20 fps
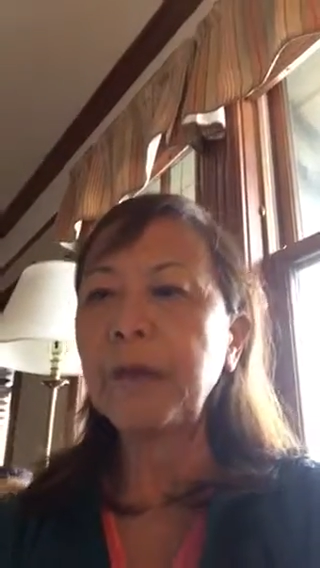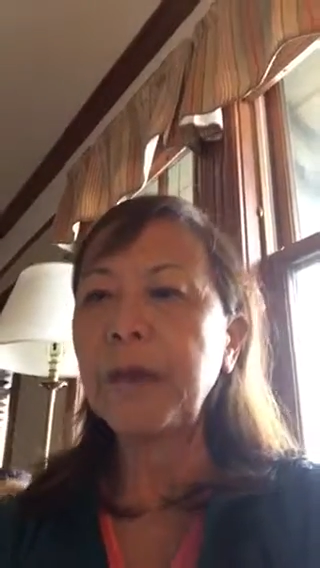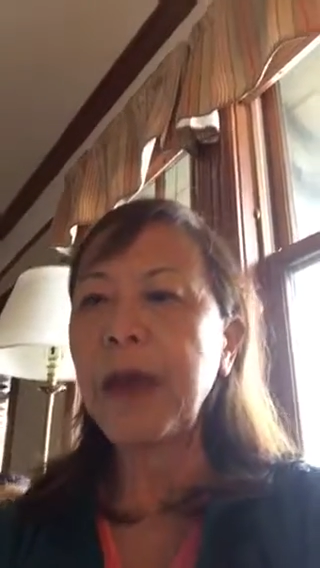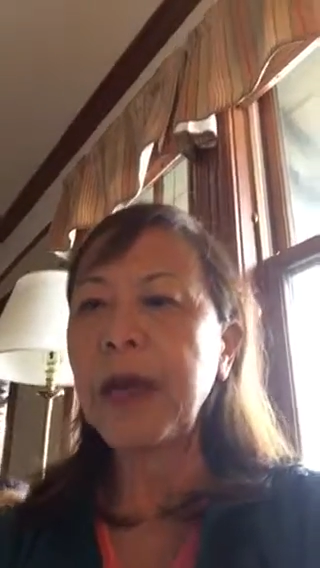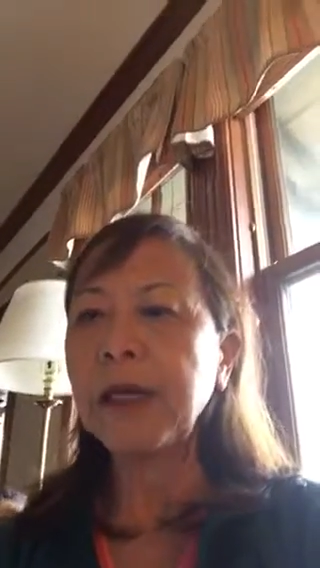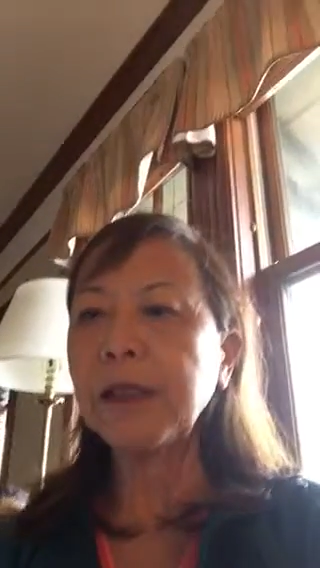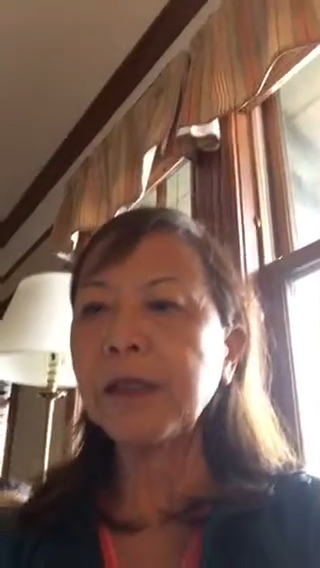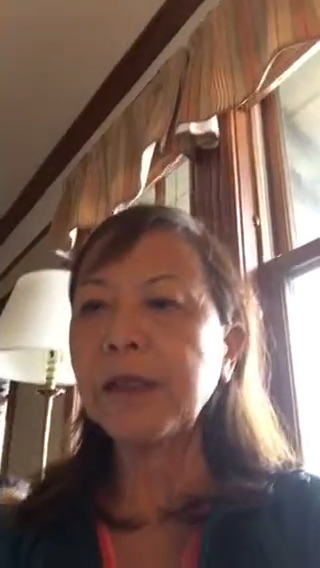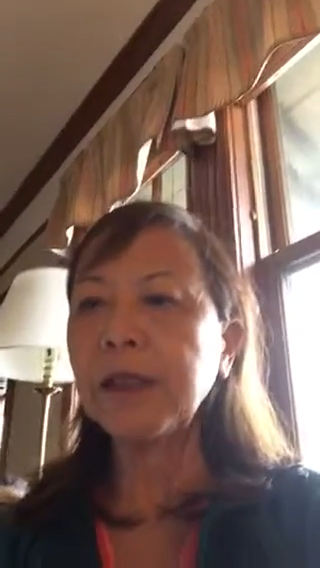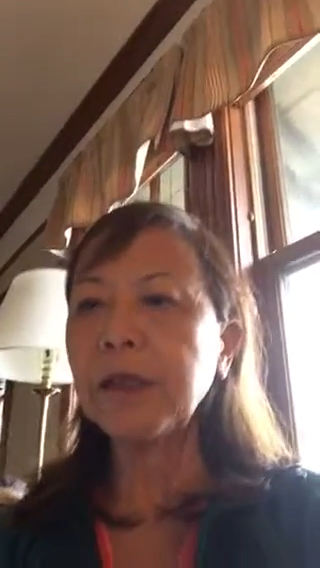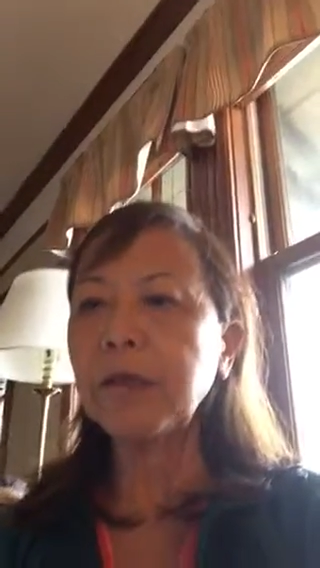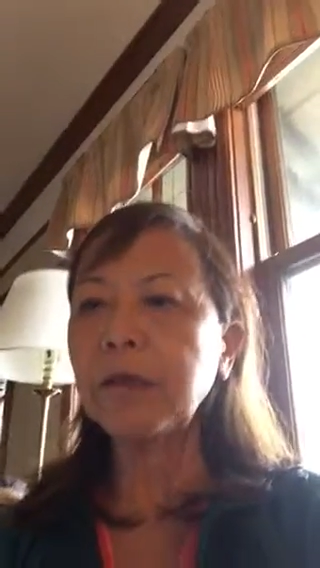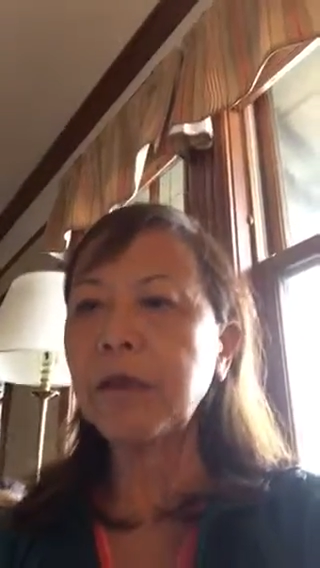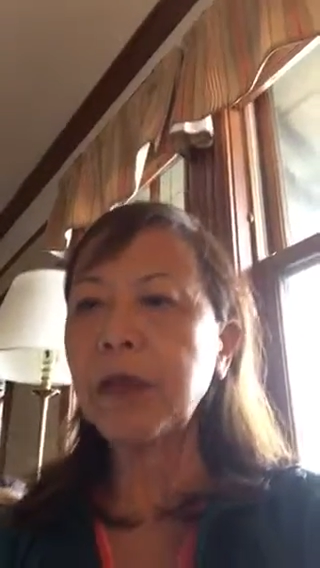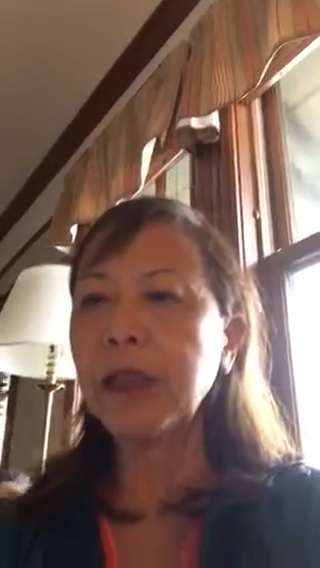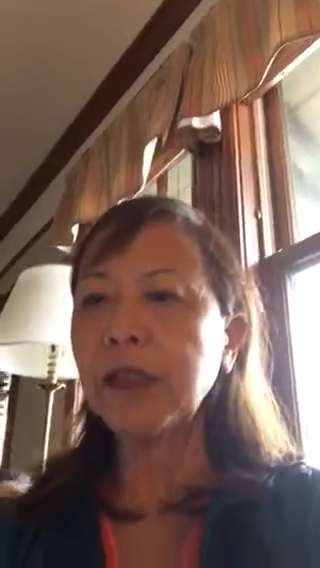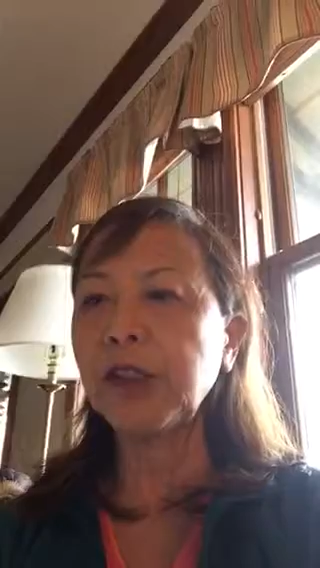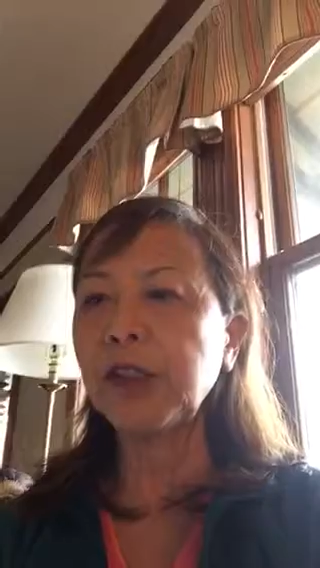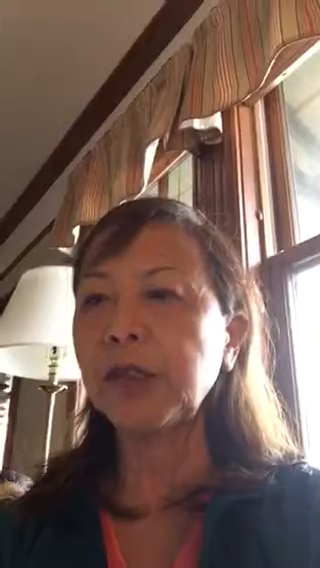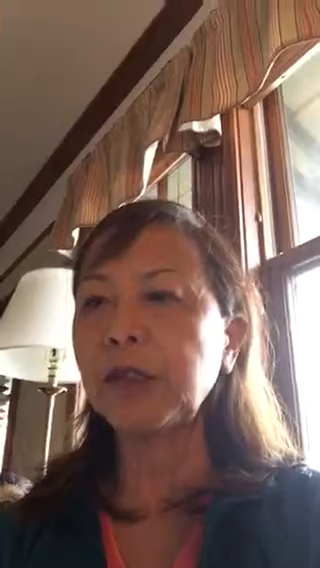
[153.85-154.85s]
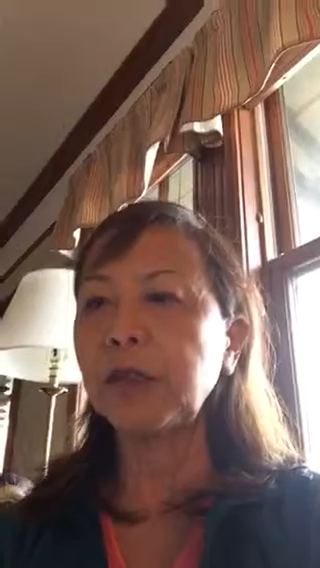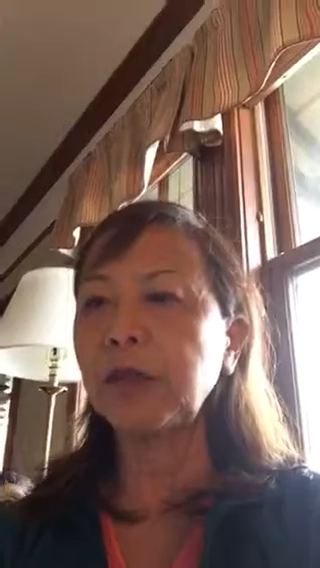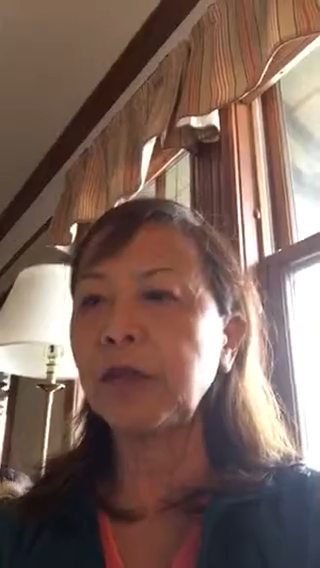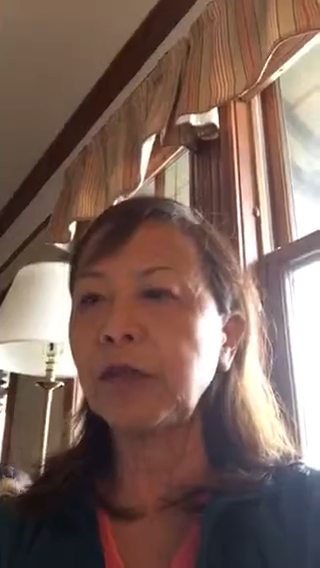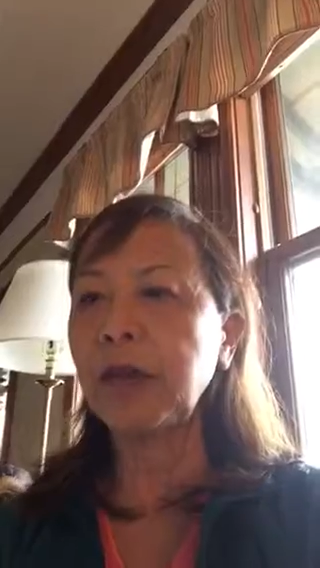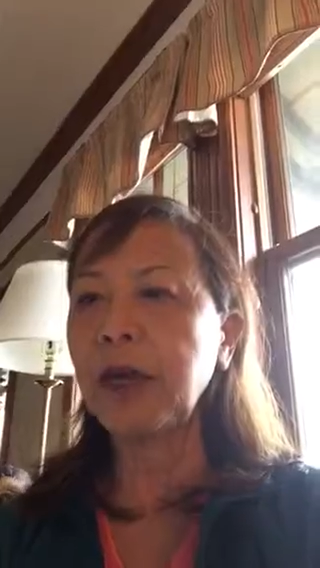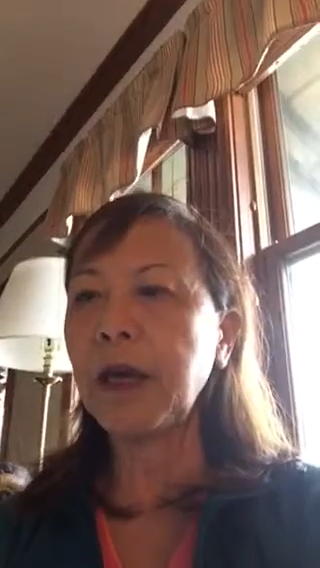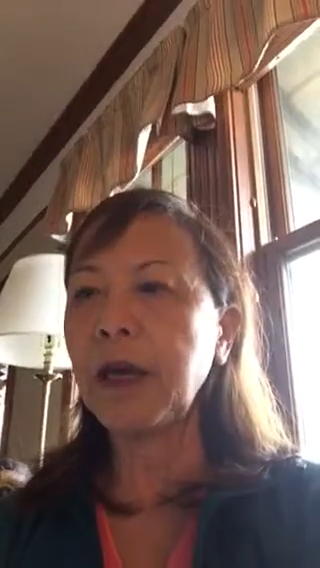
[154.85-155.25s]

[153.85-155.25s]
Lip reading: passing right through